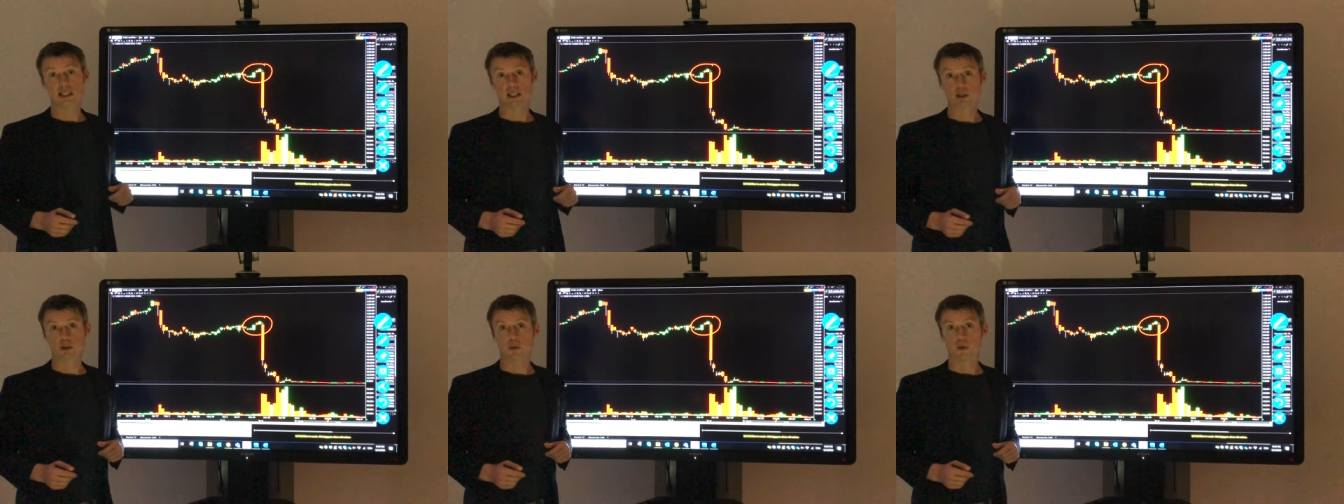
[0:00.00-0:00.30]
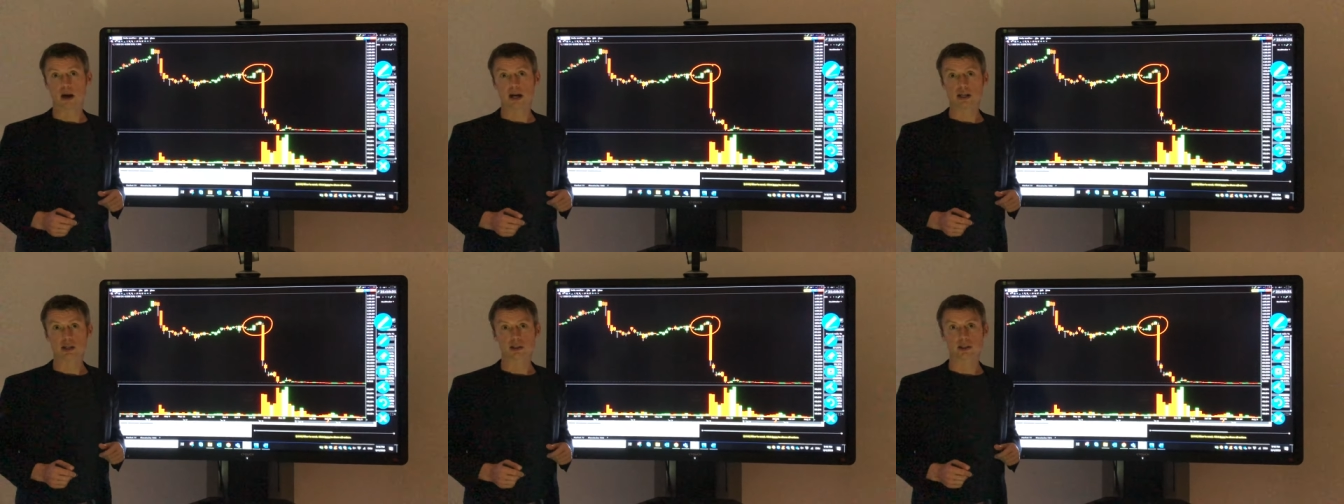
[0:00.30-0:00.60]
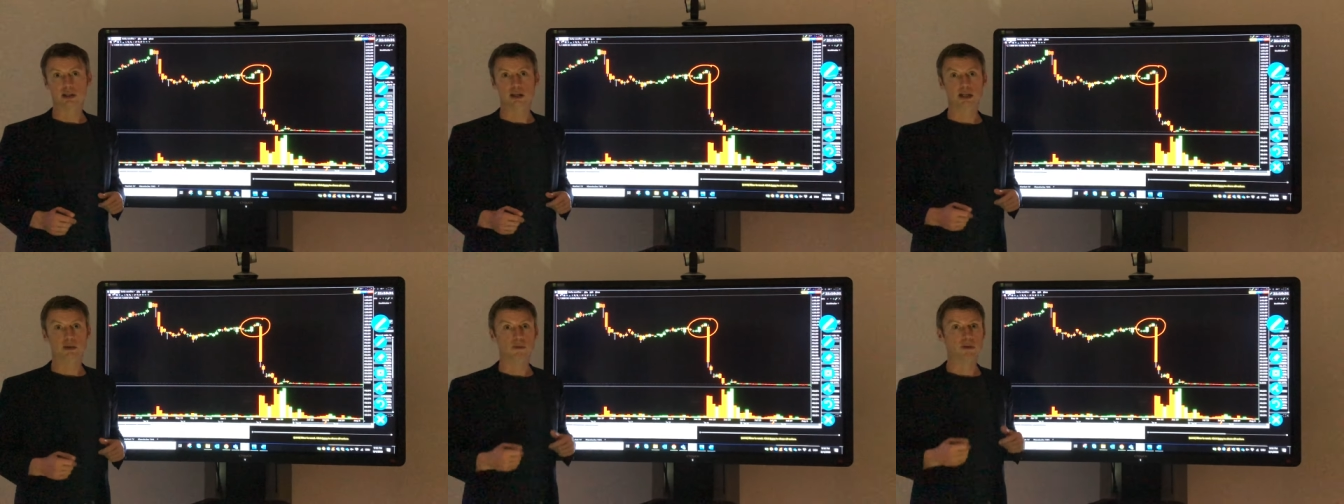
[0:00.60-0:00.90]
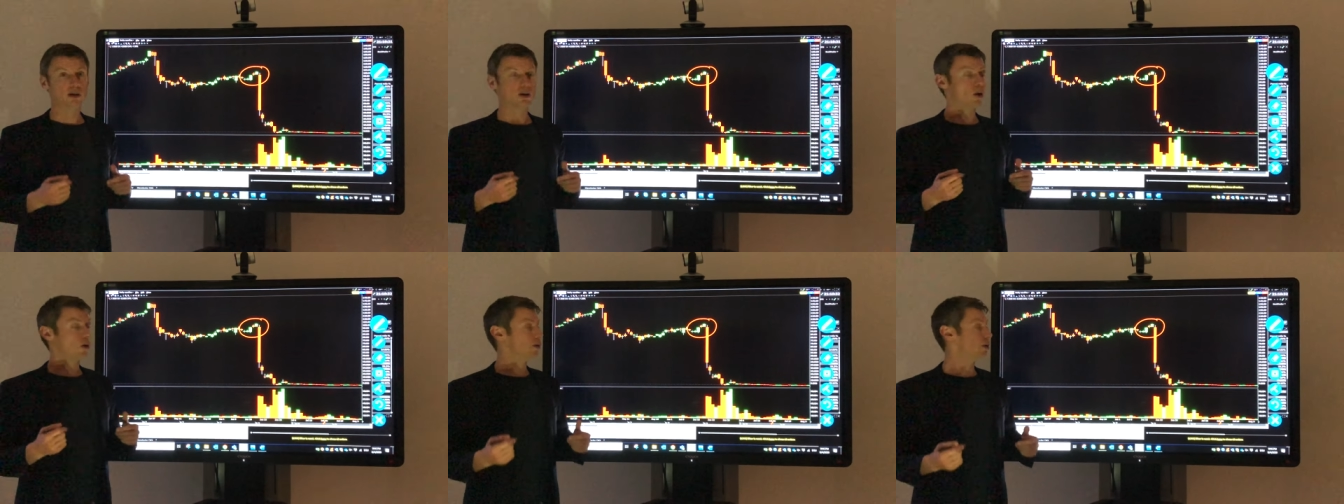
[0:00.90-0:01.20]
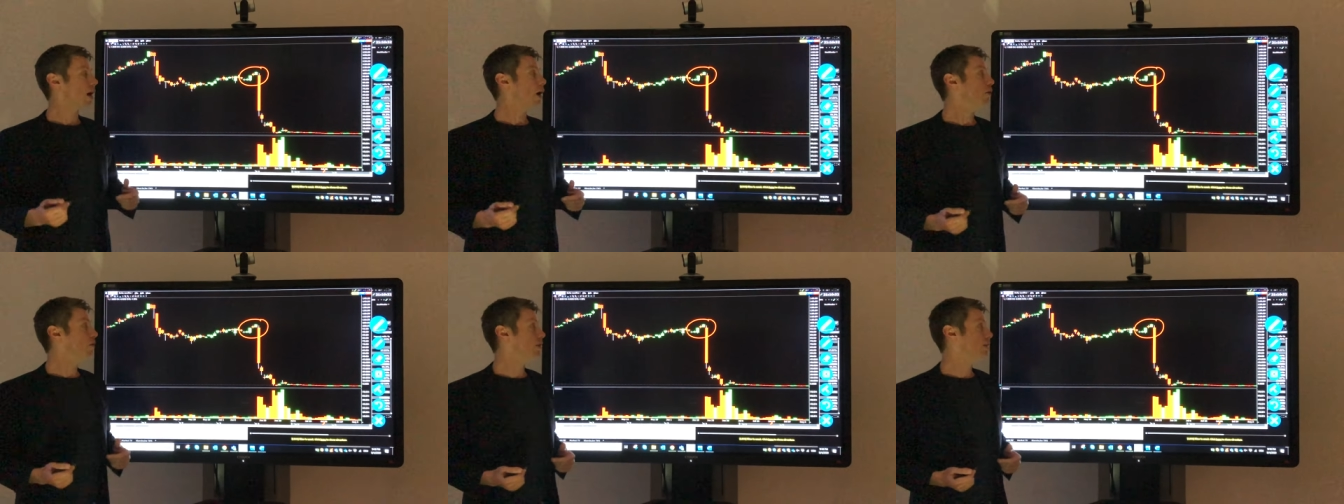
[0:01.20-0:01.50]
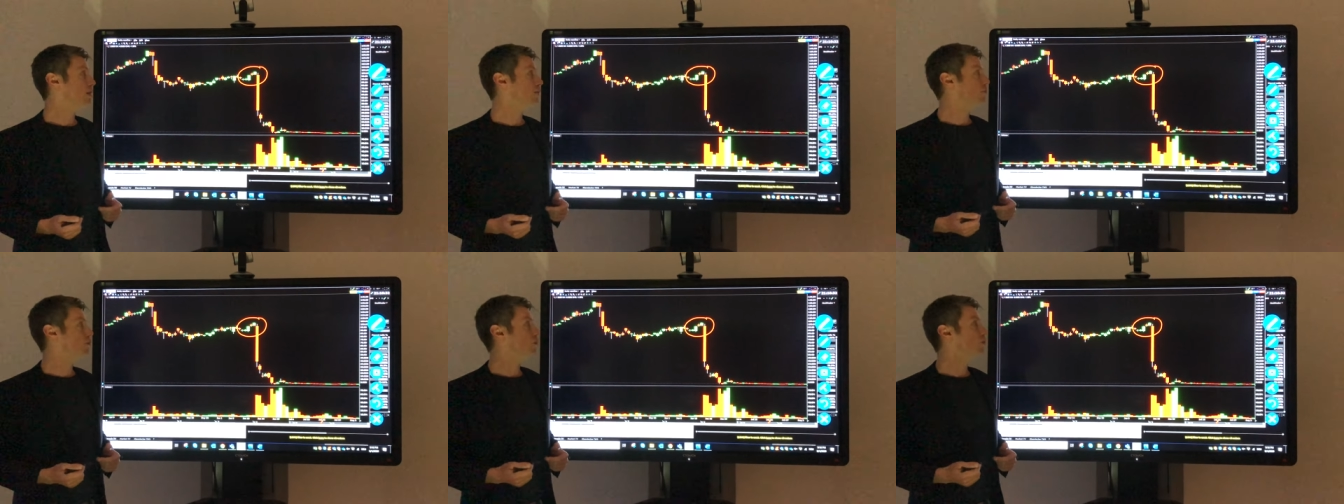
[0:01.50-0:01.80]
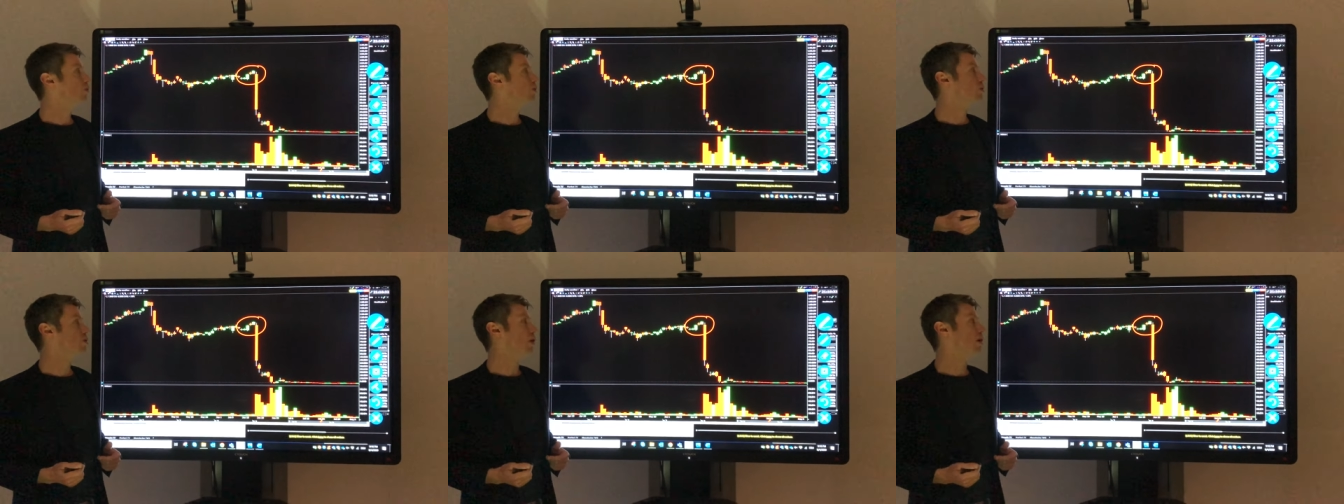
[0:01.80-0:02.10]
situation it will go down in the
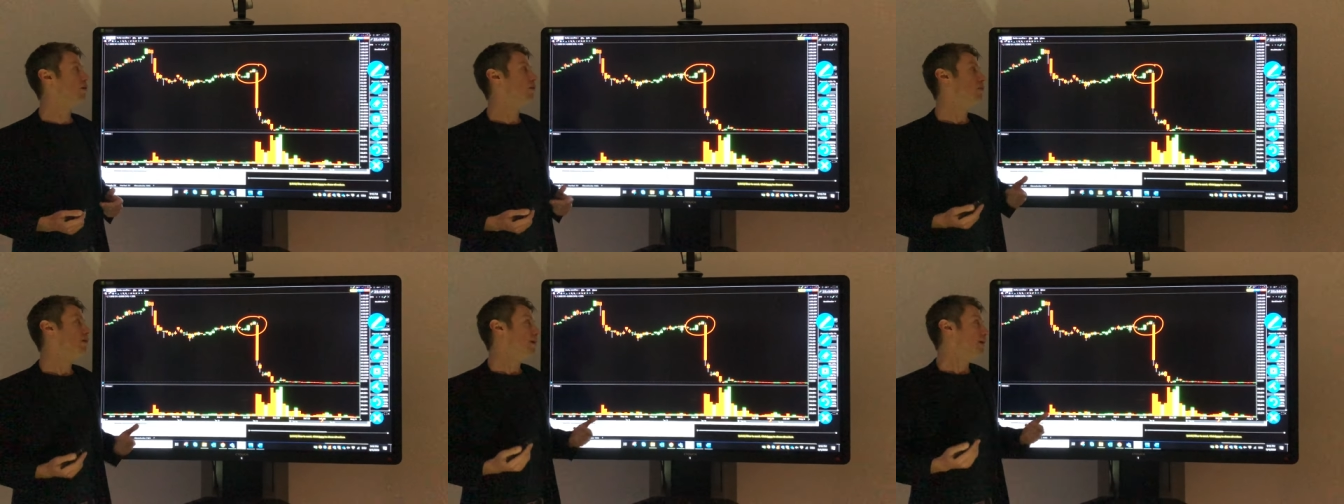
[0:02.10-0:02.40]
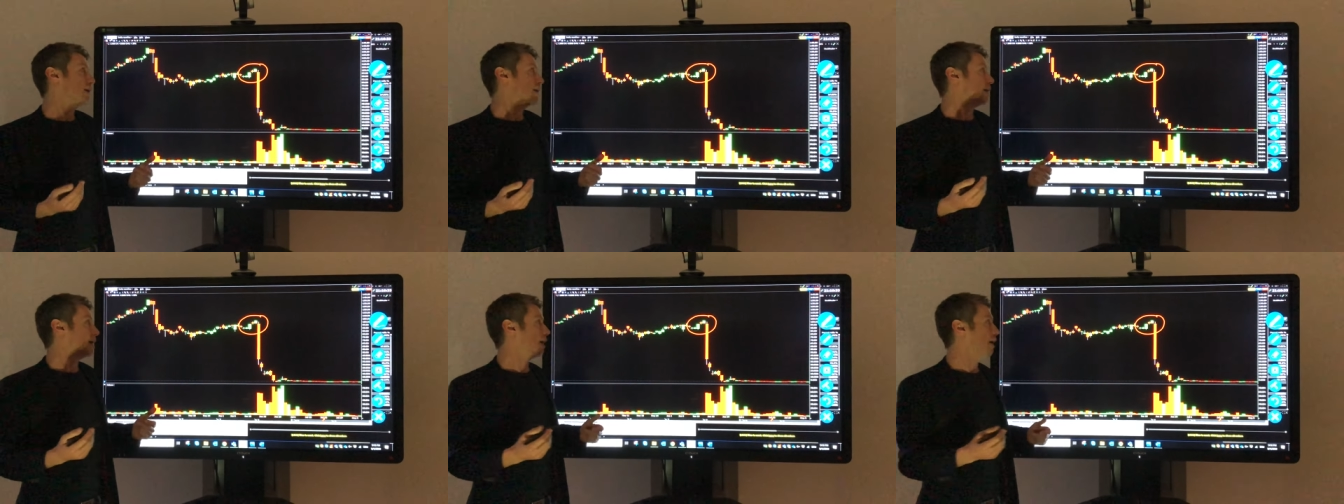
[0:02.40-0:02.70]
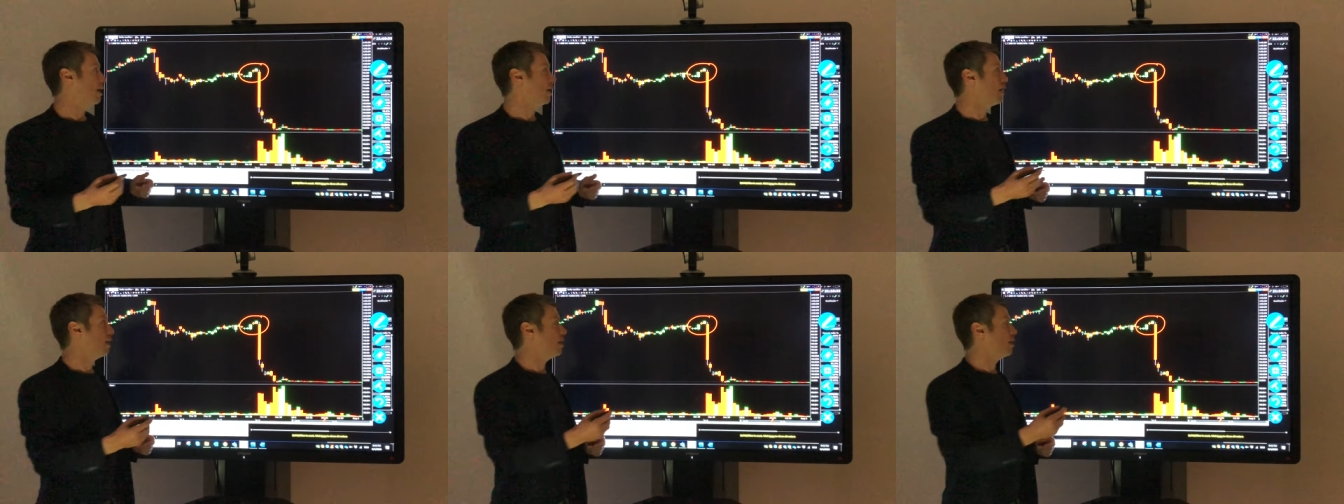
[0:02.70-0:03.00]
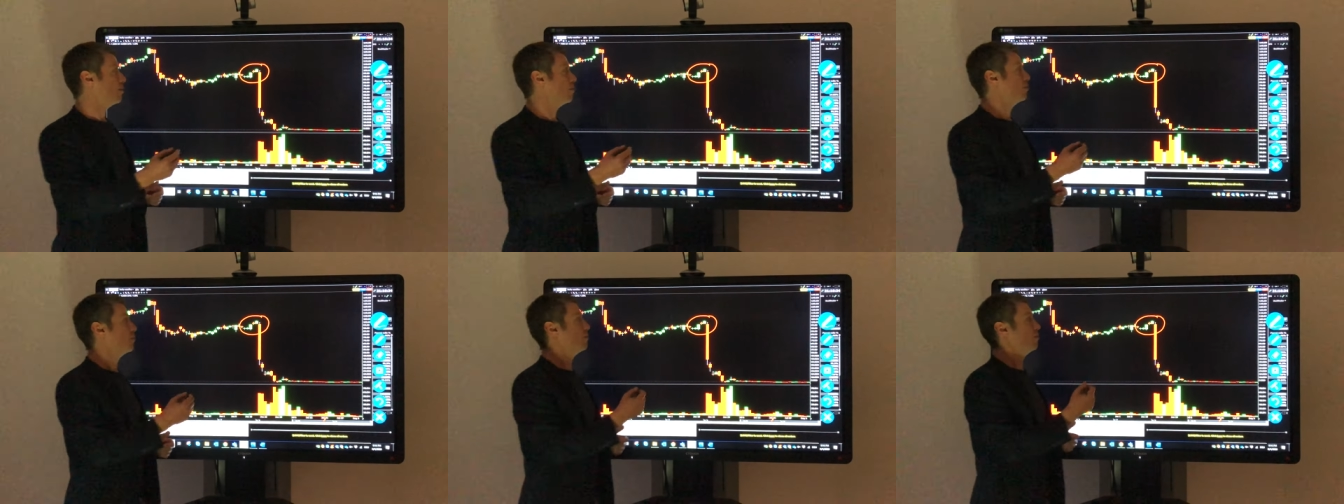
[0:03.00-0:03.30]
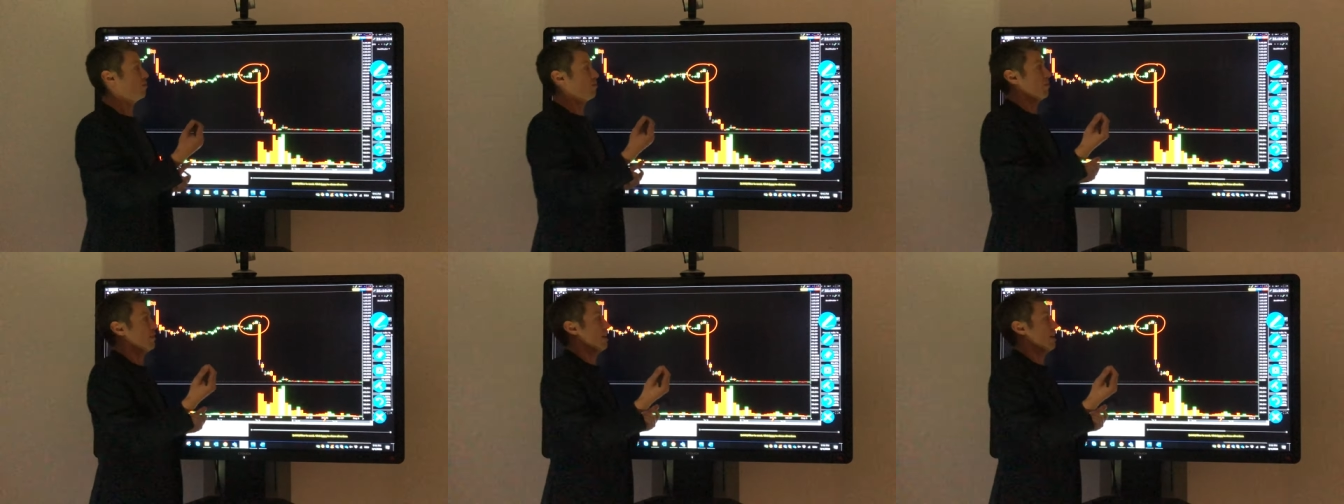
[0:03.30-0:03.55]
future, and